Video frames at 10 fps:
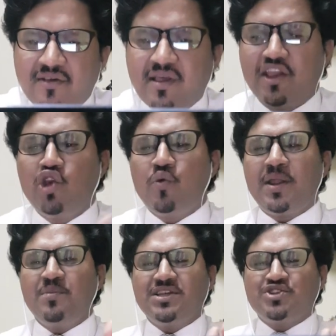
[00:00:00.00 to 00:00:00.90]
Thank you
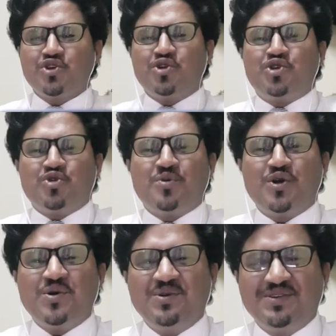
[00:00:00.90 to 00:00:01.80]
very much. So
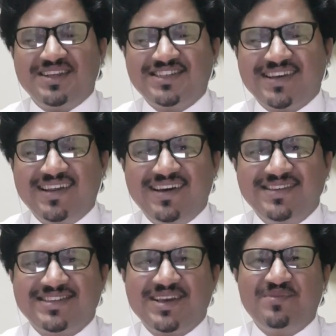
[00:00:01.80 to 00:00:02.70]
tomorrow, inshallah,
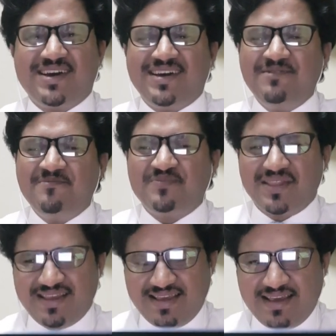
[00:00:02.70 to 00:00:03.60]
same time,
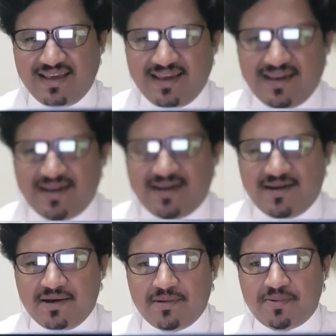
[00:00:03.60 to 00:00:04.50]

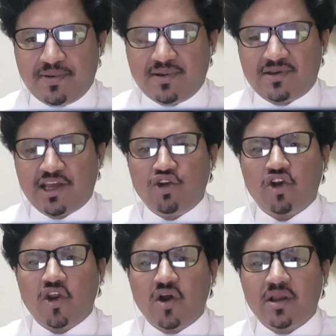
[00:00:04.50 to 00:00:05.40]
10
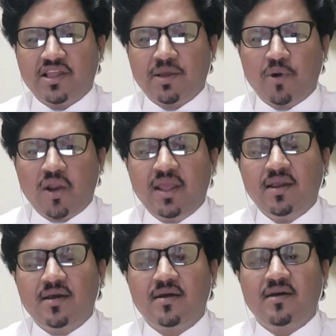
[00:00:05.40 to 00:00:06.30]
o'clock in the morning,
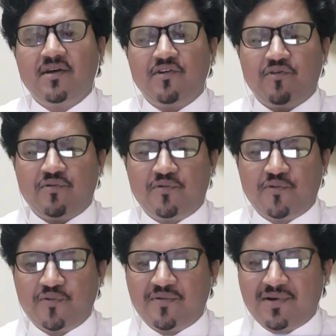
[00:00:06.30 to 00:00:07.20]

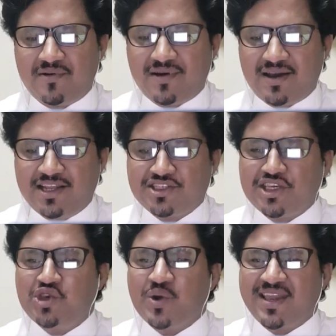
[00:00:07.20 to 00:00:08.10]
I'll see
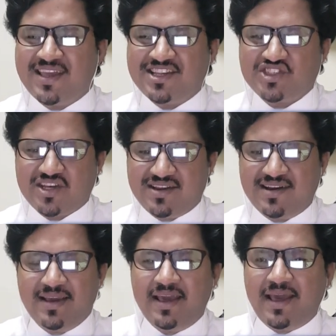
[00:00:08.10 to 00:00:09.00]
you again, inshallah.
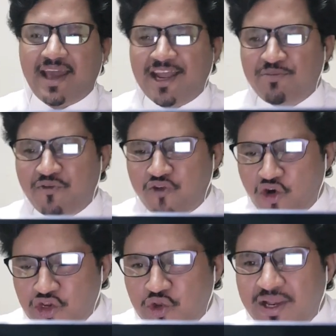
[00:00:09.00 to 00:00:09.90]
And
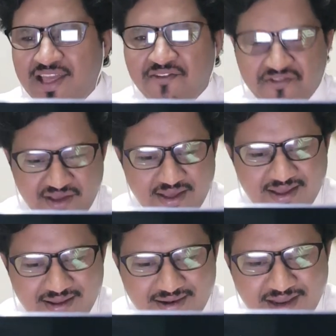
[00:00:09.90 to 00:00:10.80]
before you leave,
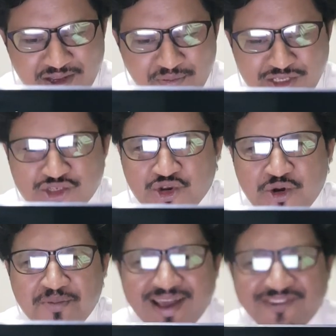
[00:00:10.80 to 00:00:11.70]
let me show
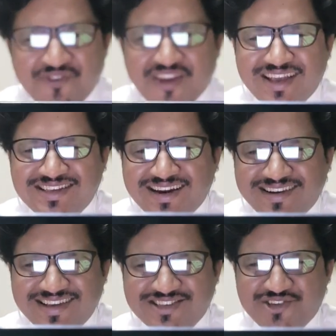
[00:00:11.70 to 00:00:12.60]
my face at
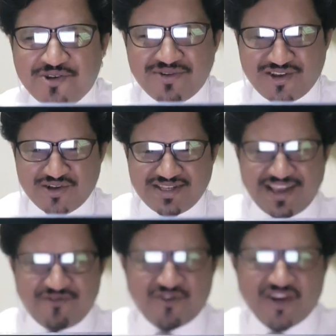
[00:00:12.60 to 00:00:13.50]
least, because
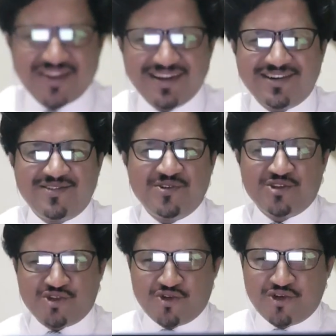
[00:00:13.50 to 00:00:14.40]
I forget to show